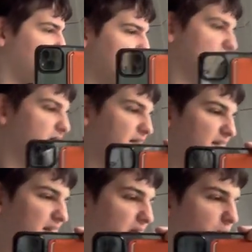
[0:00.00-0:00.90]
Eh,
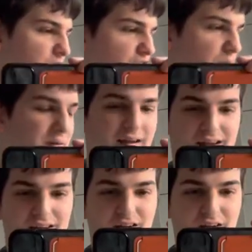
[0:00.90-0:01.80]
it was a
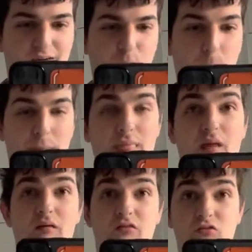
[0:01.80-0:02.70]
bit, you know,
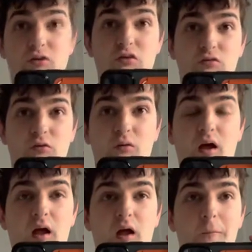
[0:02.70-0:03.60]
stressful
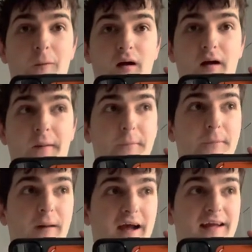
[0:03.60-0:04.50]
uh,
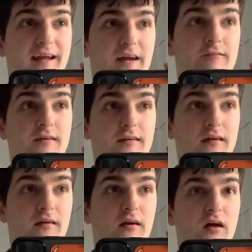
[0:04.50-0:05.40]
packing
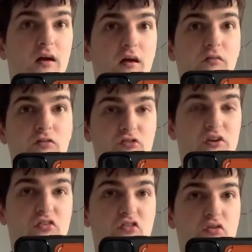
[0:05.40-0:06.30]
everything
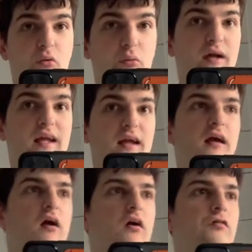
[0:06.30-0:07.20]
since we
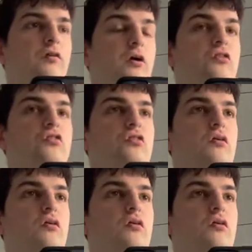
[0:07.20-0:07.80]
uh, first